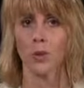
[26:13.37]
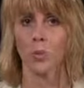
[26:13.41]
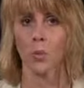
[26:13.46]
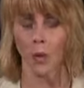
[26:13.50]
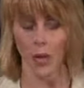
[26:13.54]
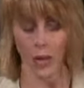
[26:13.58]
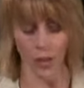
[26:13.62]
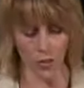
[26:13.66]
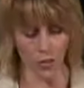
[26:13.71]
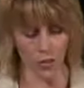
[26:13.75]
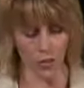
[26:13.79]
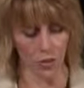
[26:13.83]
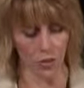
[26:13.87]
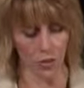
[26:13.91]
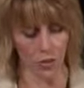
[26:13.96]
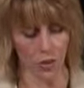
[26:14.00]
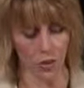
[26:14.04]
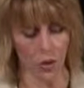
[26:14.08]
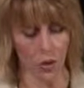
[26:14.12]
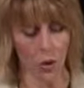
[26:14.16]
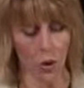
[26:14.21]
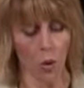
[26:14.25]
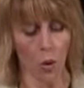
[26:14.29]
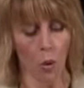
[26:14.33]
with
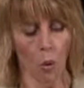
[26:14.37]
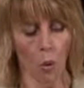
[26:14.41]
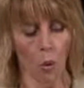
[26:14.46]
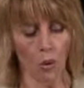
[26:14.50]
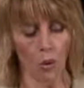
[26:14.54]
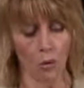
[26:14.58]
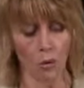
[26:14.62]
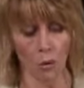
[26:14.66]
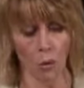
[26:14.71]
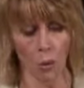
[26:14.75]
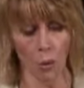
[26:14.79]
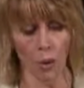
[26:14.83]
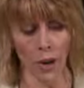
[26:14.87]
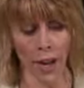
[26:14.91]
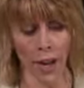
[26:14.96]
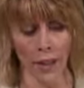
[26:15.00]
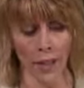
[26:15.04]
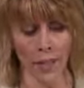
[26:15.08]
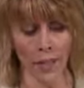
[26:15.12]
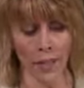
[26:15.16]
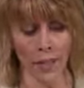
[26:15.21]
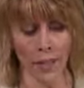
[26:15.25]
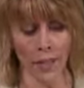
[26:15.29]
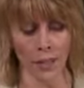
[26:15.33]
or for
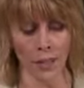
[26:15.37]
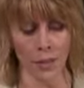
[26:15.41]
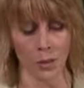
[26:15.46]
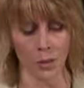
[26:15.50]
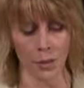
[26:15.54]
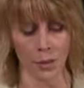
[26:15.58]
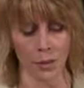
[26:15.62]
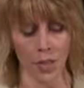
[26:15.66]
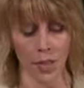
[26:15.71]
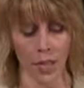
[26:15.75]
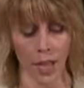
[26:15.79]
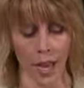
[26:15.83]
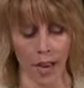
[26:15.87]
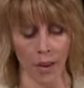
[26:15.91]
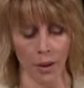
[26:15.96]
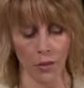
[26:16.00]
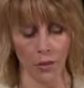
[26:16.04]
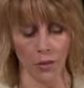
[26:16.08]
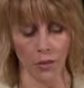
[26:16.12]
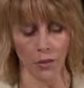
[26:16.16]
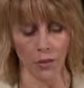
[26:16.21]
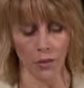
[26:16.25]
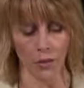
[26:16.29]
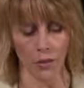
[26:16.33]
any customer's
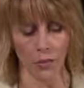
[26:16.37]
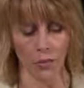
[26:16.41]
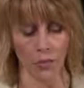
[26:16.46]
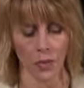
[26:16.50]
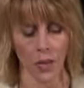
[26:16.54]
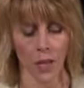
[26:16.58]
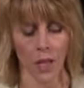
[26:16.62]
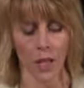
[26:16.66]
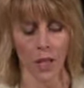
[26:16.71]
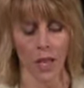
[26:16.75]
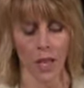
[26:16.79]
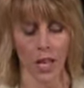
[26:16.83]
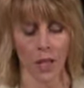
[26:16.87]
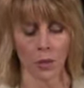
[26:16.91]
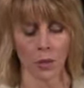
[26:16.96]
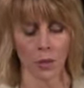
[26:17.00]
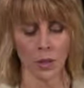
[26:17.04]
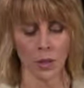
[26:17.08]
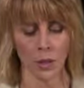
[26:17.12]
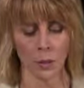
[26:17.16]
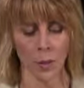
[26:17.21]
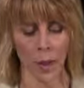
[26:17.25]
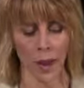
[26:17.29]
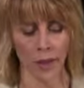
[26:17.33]
account in
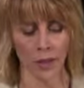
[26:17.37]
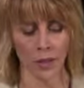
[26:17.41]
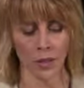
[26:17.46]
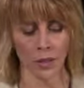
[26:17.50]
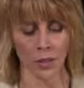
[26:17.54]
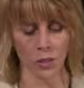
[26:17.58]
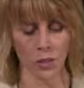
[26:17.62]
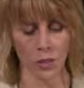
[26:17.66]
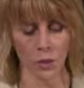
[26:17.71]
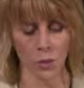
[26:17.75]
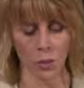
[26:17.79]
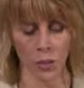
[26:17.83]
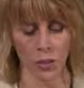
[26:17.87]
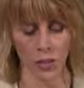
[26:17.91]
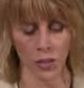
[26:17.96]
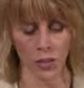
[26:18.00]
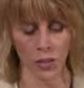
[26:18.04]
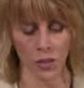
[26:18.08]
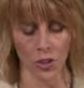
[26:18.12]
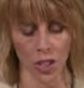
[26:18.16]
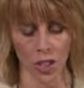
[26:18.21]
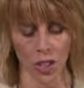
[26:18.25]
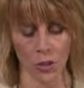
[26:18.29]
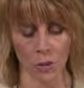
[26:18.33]
respect to
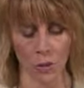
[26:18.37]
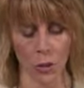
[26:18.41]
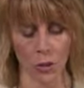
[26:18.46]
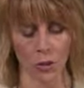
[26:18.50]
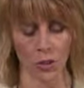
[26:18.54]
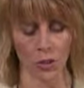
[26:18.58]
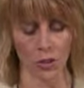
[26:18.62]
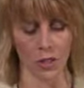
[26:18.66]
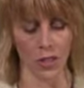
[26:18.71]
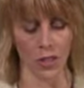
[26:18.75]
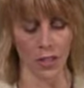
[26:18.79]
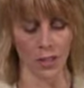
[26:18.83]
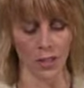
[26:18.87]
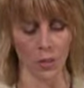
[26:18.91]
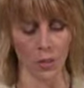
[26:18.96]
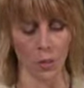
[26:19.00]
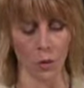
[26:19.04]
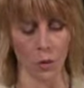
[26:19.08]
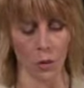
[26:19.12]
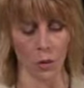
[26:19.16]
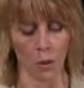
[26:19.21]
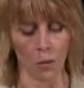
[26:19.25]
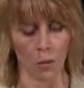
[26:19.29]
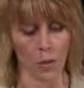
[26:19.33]
which such broker, dealer,
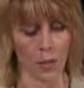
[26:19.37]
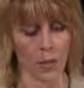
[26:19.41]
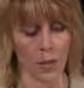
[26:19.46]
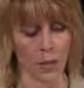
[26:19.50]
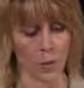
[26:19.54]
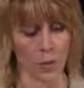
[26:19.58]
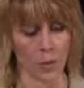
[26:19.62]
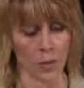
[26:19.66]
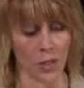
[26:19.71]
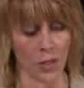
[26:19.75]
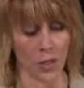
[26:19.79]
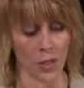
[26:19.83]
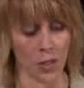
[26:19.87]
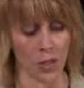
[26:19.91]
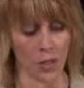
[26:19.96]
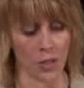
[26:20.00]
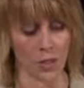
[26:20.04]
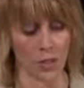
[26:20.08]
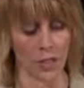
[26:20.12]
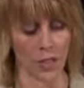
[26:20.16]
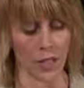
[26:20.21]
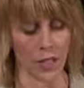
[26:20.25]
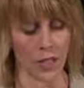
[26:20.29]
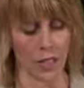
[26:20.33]
or municipal
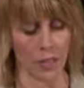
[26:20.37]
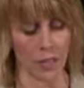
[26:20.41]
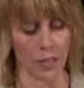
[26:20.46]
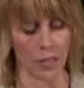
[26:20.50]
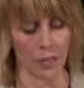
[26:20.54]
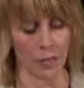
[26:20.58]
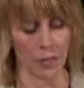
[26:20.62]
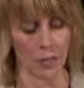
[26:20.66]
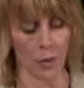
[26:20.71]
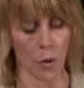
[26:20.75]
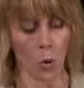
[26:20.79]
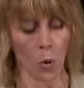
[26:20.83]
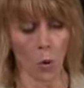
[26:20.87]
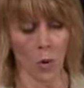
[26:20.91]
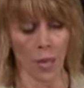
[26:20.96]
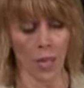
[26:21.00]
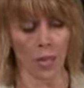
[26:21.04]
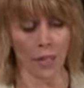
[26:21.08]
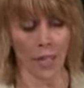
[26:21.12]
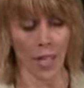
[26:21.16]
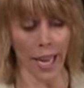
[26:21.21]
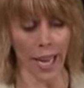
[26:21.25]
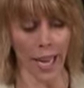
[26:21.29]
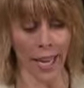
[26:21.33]
securities dealer or
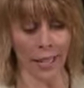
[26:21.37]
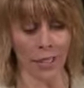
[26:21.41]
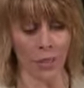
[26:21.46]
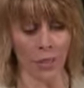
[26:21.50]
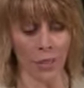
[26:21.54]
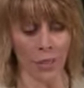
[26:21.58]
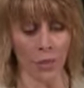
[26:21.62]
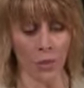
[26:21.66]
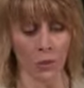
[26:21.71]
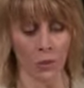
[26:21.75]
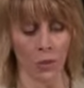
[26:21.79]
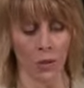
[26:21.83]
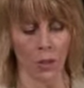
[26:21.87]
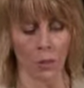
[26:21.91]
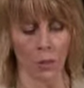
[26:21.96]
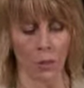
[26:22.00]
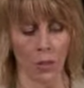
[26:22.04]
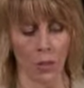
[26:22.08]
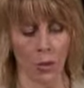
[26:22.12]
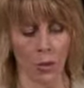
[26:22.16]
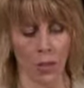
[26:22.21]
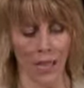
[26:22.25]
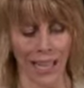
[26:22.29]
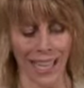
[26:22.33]
his agent or
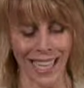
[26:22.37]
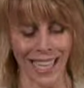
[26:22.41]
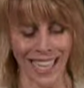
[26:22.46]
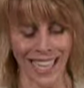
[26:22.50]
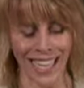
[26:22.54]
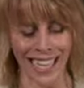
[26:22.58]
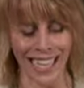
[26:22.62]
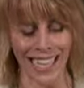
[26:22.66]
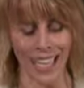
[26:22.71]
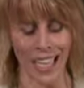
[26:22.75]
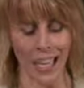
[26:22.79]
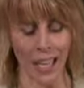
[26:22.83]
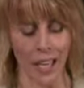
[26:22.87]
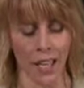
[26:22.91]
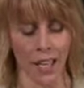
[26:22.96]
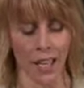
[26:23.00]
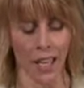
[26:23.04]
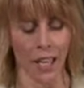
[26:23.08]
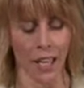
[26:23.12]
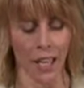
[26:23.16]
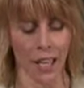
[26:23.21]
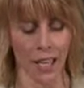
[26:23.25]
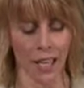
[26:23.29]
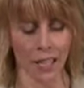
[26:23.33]
employee
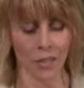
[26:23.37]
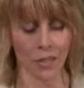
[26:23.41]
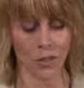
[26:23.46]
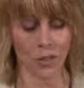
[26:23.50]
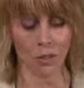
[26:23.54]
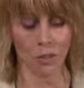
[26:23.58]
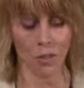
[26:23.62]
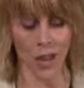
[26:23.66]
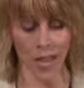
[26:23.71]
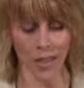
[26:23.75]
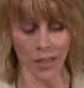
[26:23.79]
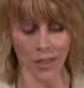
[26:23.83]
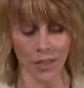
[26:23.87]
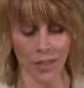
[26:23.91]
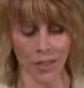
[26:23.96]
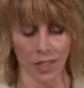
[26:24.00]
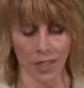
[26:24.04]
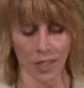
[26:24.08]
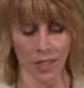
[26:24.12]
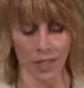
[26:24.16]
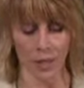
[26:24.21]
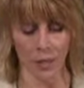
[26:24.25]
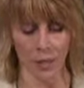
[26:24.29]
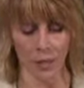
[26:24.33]
is
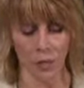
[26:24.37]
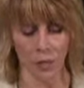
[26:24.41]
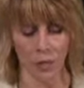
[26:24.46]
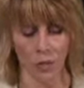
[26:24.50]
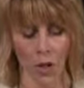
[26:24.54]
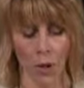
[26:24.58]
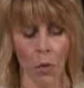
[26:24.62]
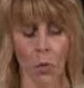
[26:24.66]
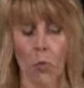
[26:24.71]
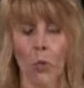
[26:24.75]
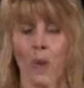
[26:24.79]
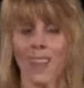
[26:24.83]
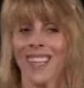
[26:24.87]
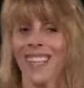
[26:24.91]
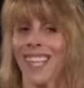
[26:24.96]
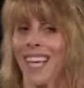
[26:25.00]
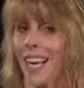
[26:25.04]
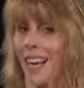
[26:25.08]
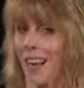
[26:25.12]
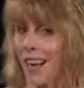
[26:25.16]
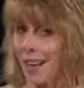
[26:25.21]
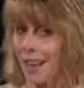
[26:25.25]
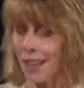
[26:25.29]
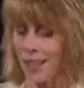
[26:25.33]
vested with
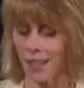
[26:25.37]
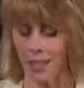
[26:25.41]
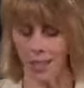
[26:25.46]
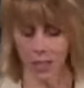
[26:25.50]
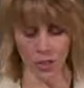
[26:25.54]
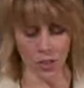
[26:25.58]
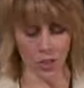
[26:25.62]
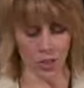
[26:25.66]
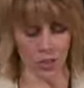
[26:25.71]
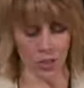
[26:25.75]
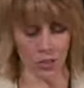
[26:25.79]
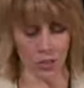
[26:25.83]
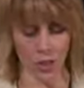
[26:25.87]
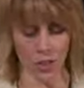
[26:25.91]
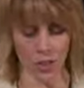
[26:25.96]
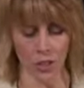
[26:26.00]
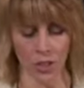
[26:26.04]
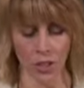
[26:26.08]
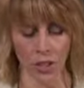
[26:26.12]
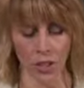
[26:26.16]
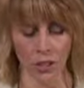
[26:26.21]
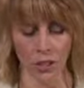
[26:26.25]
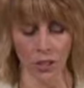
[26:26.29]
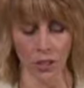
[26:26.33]
any
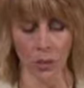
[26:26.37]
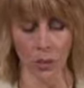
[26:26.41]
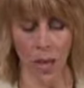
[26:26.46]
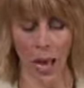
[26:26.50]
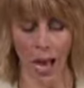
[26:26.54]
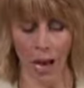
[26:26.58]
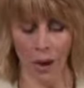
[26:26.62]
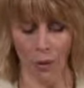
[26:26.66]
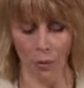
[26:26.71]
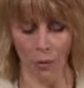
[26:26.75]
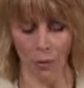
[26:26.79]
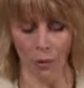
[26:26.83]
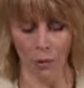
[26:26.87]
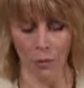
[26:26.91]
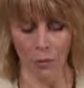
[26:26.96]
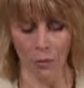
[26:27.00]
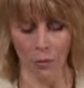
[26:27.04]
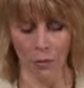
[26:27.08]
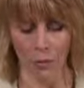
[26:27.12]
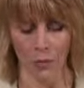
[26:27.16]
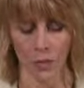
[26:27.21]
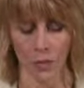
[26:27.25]
discretionary power,